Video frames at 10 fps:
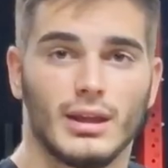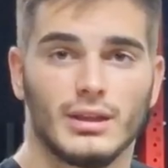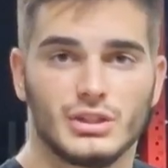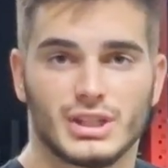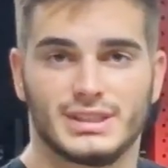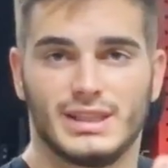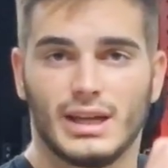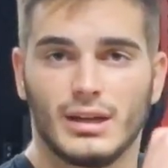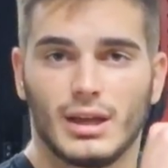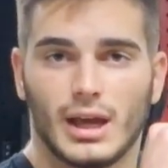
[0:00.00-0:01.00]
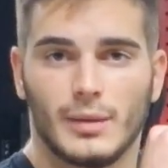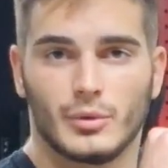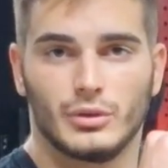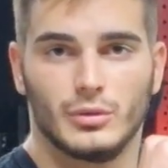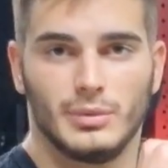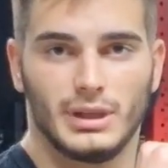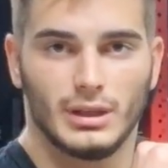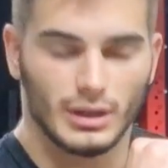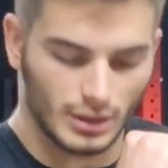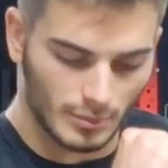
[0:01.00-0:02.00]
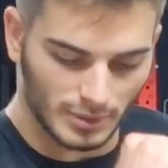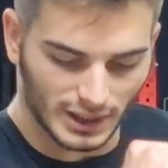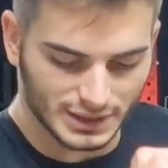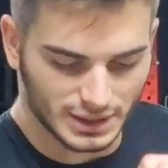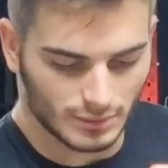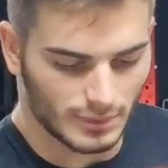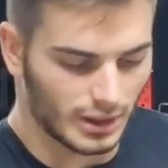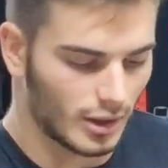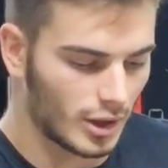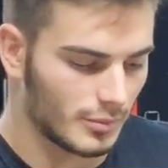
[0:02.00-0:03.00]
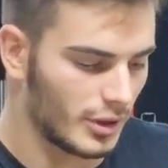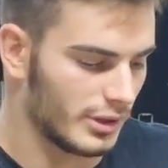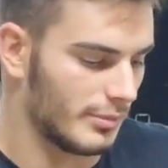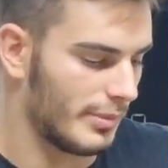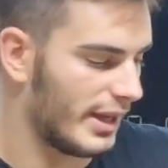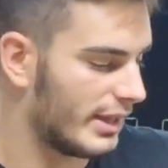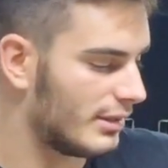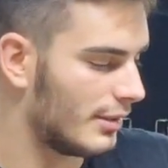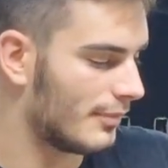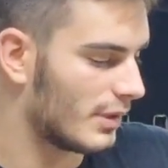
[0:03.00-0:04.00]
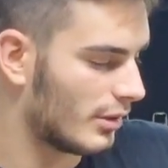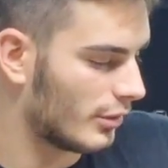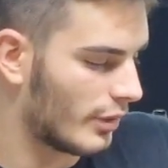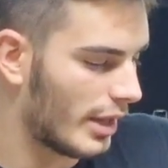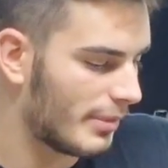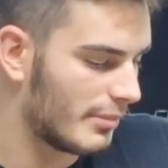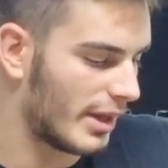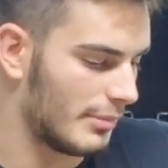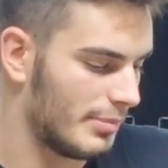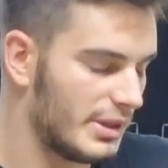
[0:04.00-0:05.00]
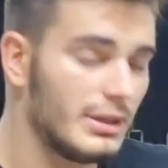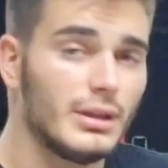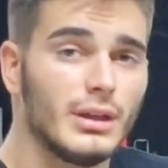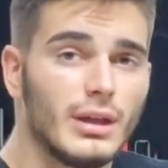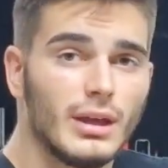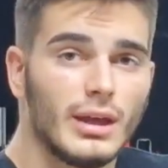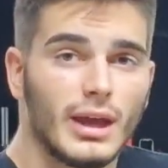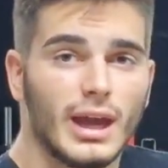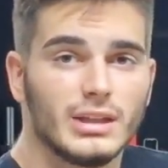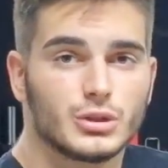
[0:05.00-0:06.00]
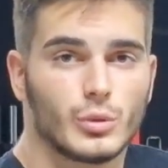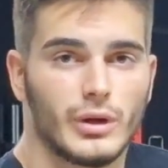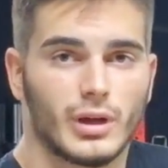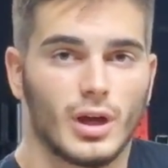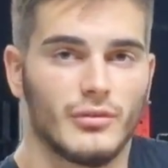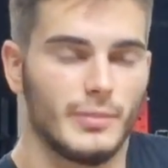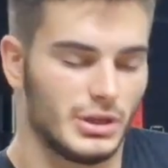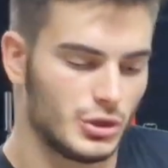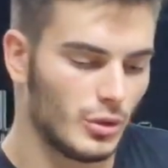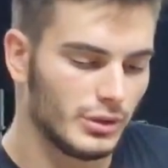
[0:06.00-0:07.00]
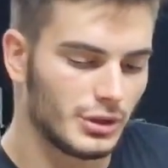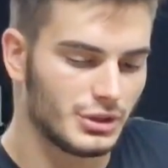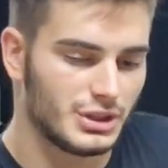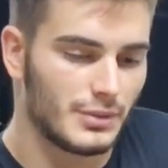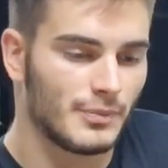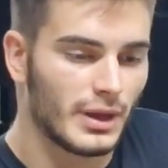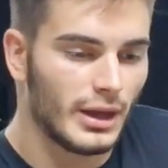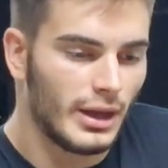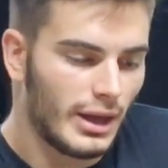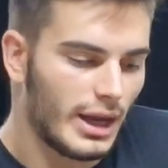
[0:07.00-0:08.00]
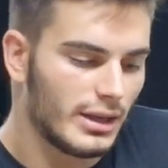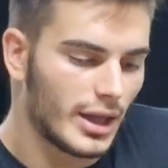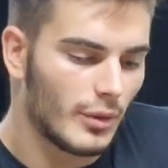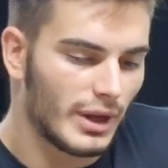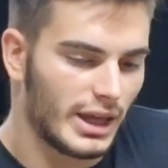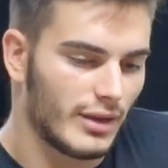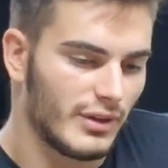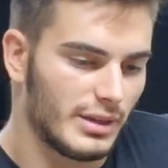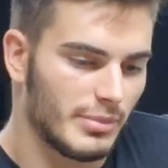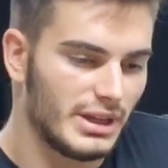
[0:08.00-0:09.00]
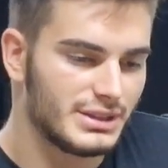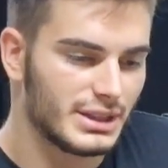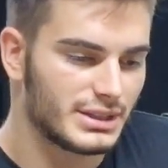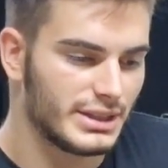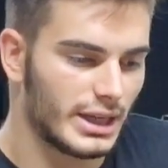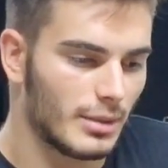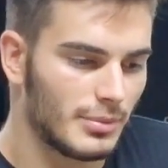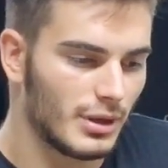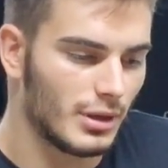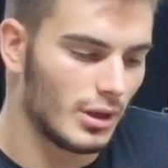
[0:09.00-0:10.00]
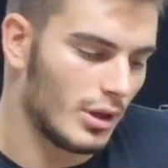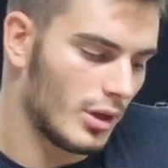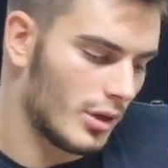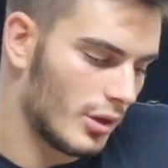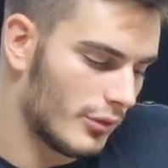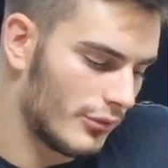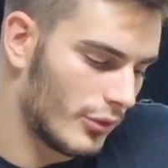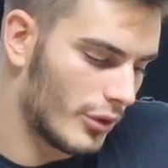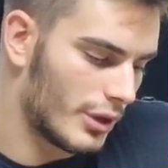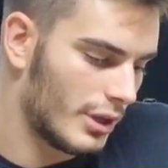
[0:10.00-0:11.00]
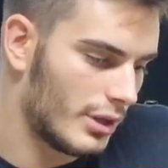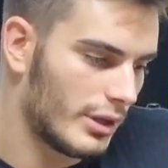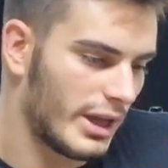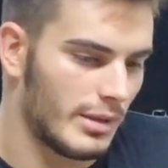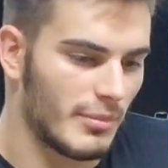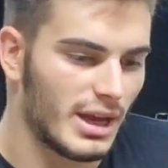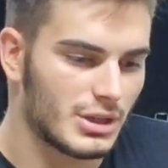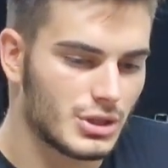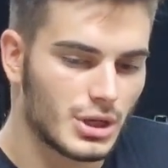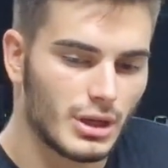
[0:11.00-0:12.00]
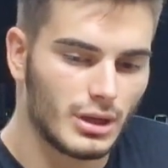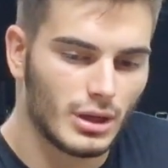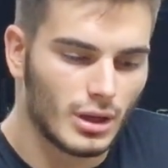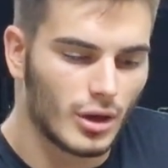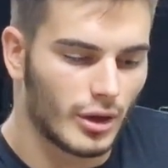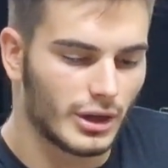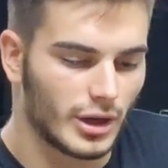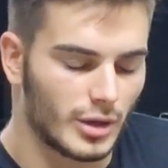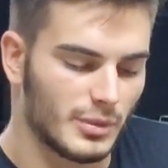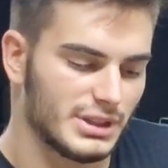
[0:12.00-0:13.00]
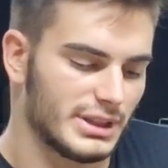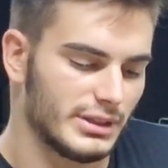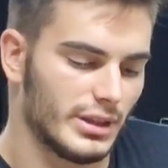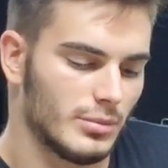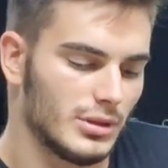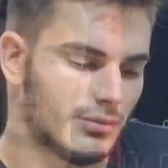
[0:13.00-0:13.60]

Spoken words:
just then I'm going to be placing my arm on the pad, grabbing my pin and squaring off my shoulders. And now I have a basic setup for a match on an arm wrestling table.